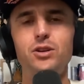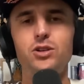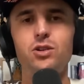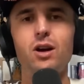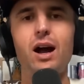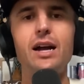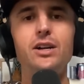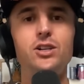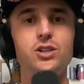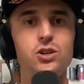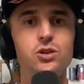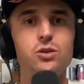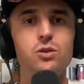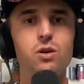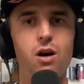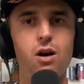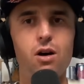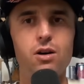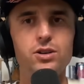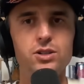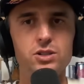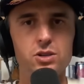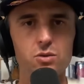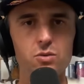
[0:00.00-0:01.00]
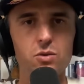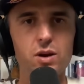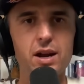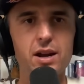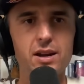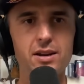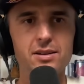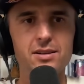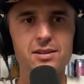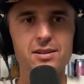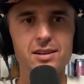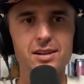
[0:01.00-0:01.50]
too hard to
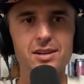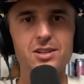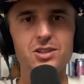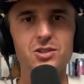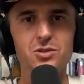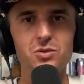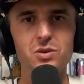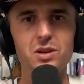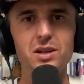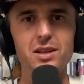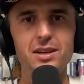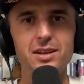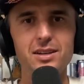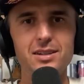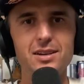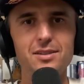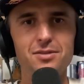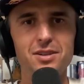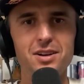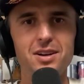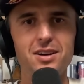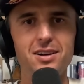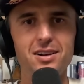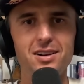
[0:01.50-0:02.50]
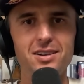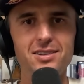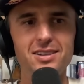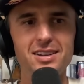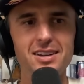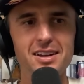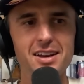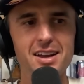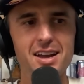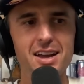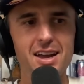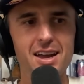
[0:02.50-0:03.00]
win, it's really difficult,
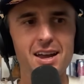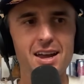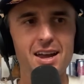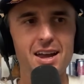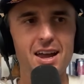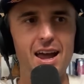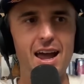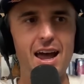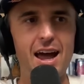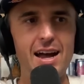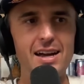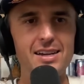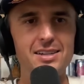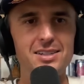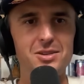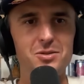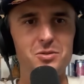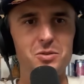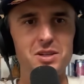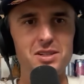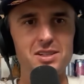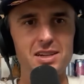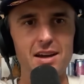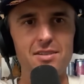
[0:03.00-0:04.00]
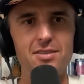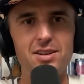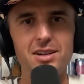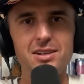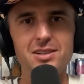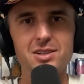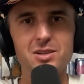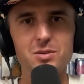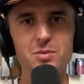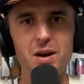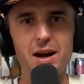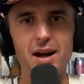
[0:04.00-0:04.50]
as was
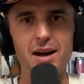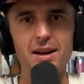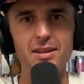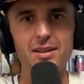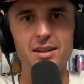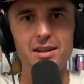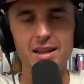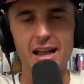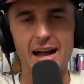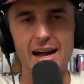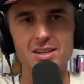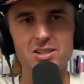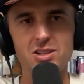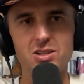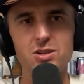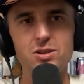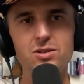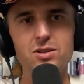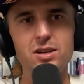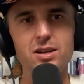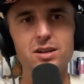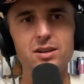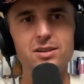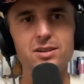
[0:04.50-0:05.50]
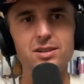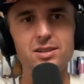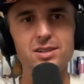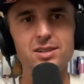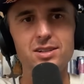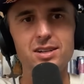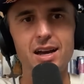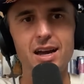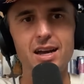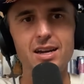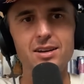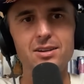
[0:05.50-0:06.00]
evidenced by the last 2
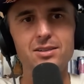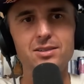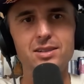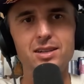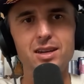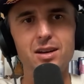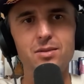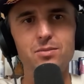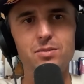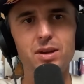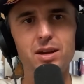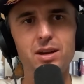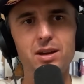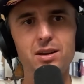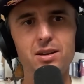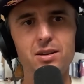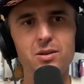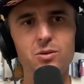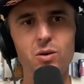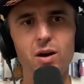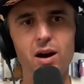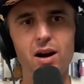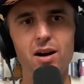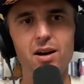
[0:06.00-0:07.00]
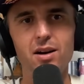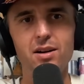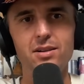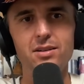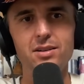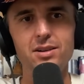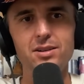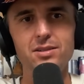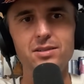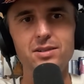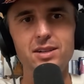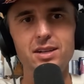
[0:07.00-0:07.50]
years at UTMB, where
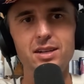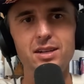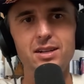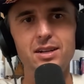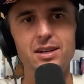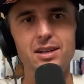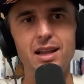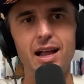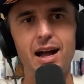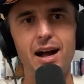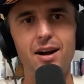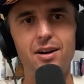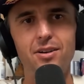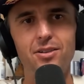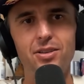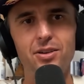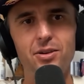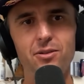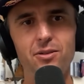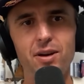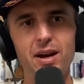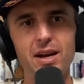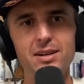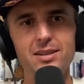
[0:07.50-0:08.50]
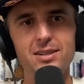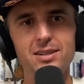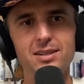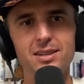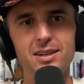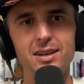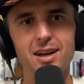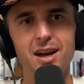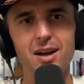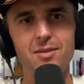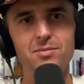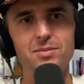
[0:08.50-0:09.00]
you didn't allow the race
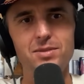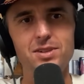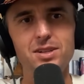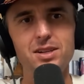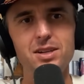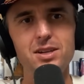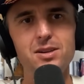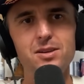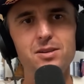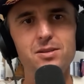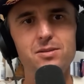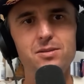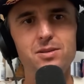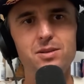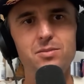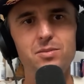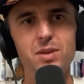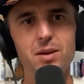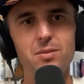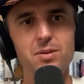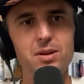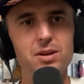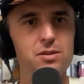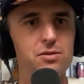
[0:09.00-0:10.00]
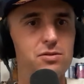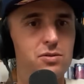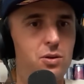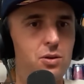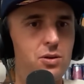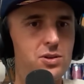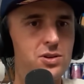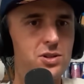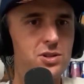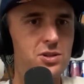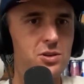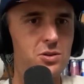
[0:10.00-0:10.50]
to come to you and maybe you
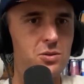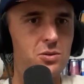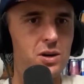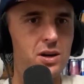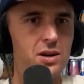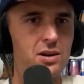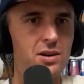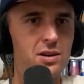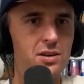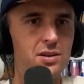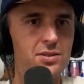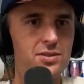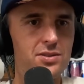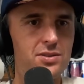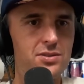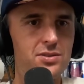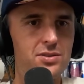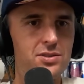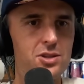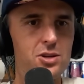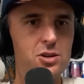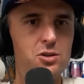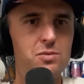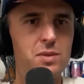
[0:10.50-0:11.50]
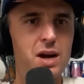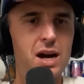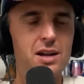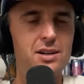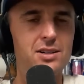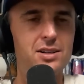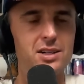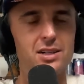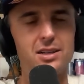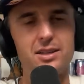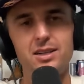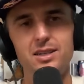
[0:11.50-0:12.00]
forced your will too
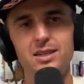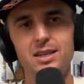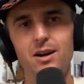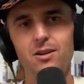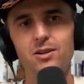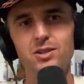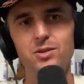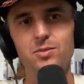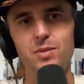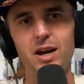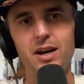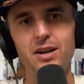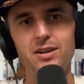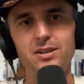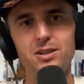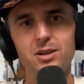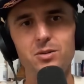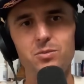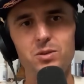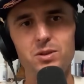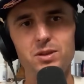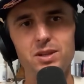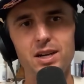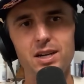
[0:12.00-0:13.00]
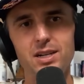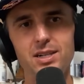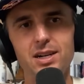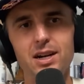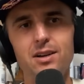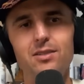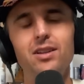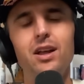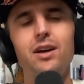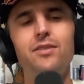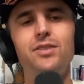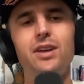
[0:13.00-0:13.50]
much. At least that was my interpretation.
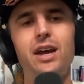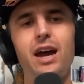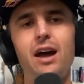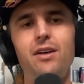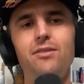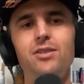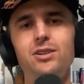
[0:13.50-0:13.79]
I'd love to have you